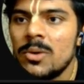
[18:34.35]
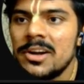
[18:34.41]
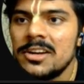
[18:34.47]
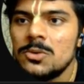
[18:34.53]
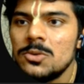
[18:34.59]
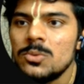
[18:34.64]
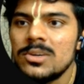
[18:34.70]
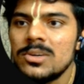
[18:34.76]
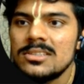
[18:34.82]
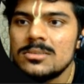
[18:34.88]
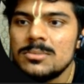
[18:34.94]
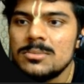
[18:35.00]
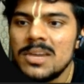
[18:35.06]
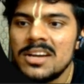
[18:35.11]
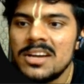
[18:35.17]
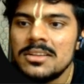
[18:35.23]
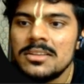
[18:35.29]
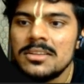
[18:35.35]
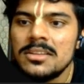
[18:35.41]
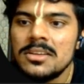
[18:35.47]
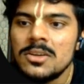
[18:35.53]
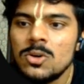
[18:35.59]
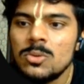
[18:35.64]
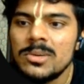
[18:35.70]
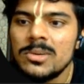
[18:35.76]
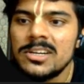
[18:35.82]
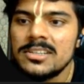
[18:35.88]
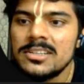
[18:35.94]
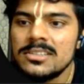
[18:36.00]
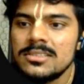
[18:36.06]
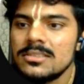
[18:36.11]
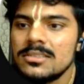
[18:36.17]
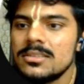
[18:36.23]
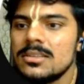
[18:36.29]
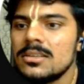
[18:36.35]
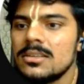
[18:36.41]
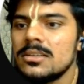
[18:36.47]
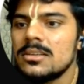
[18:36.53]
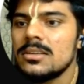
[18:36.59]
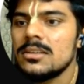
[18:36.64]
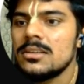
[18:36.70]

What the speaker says: provided to us by the Kubernetes.